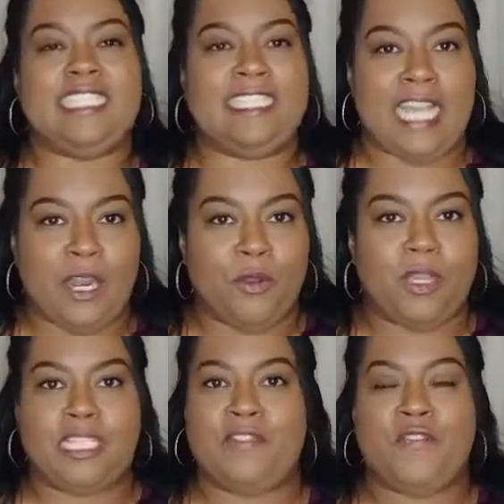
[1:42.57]

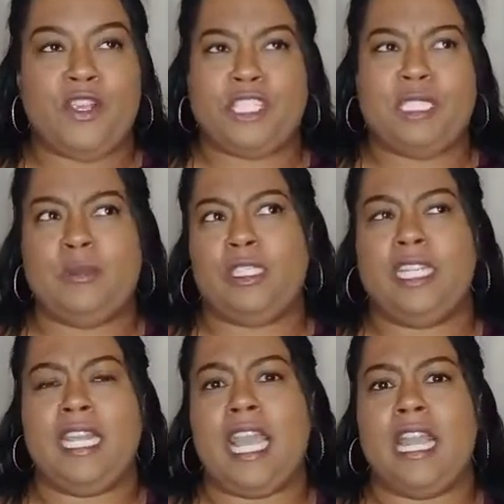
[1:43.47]
settled, because at first she was
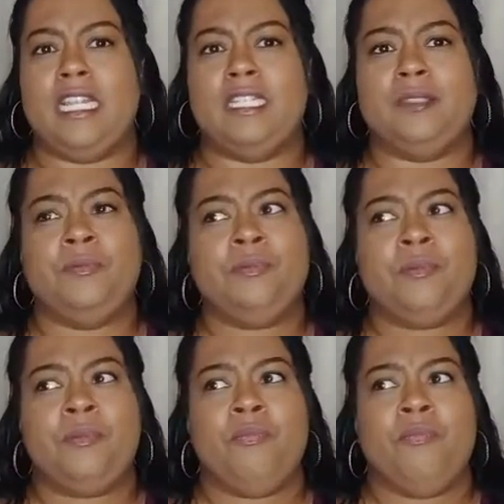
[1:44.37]
looking kind of,
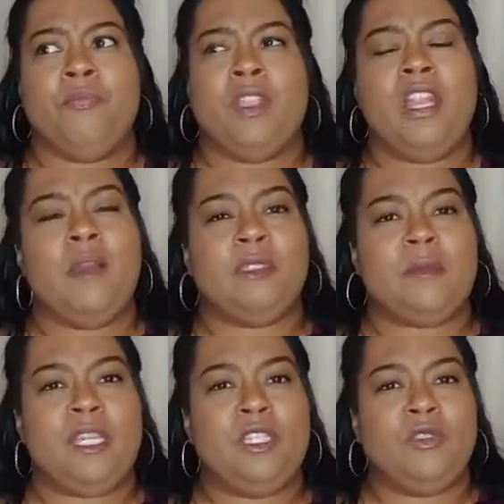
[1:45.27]

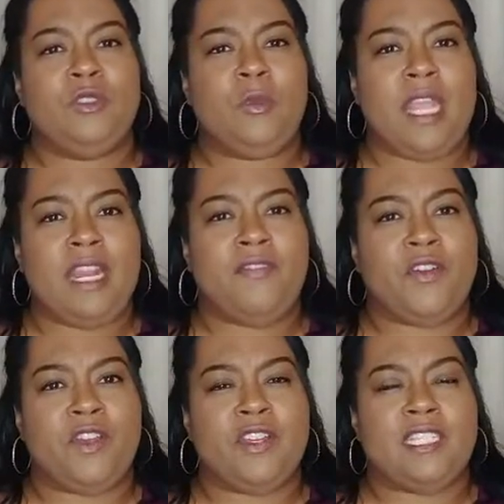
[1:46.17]
somebody lose weight at
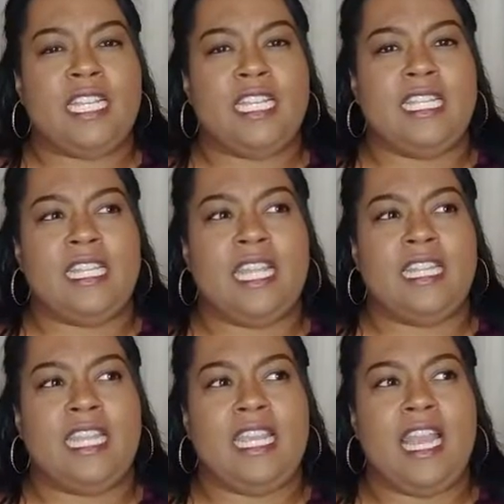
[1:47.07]
first,
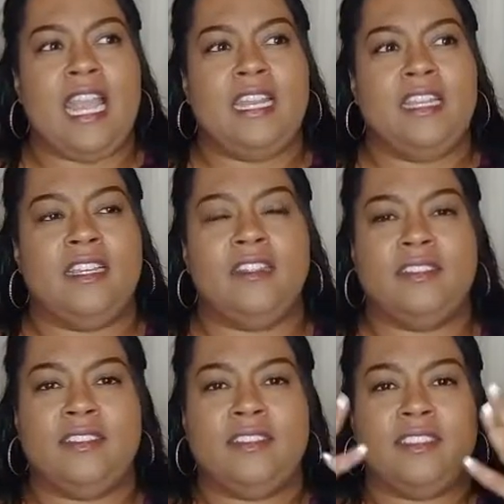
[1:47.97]
and they kind
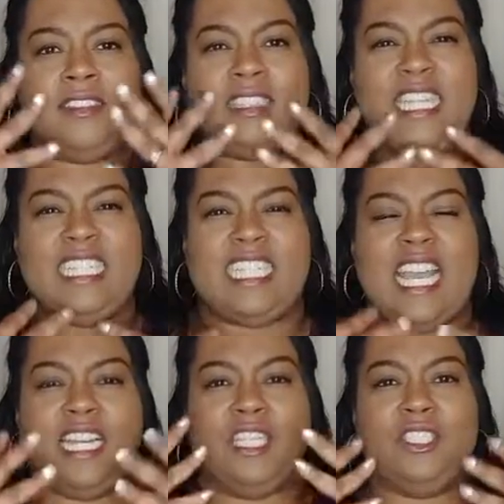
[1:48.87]
of things
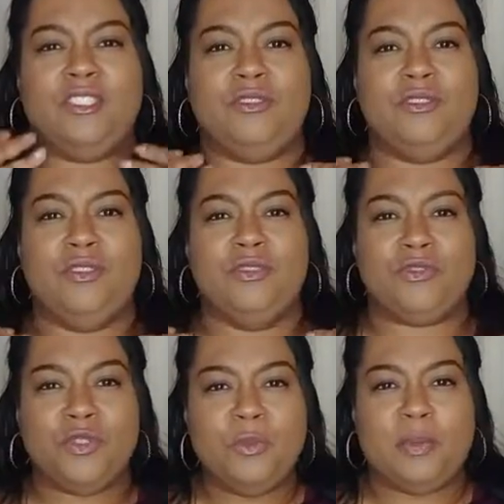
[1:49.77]
kind of
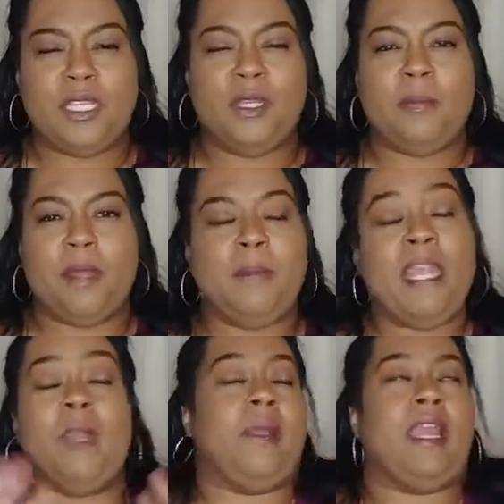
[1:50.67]
droop a little bit.
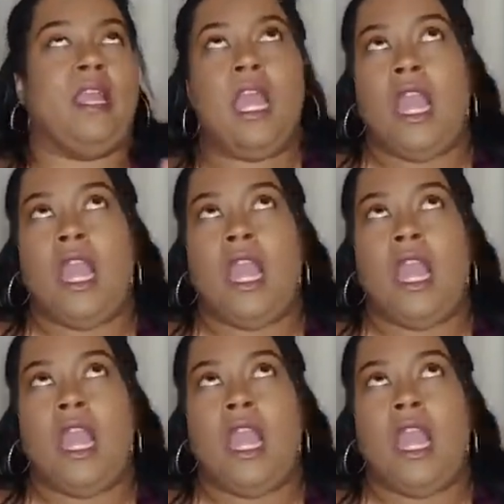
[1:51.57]
Anyway,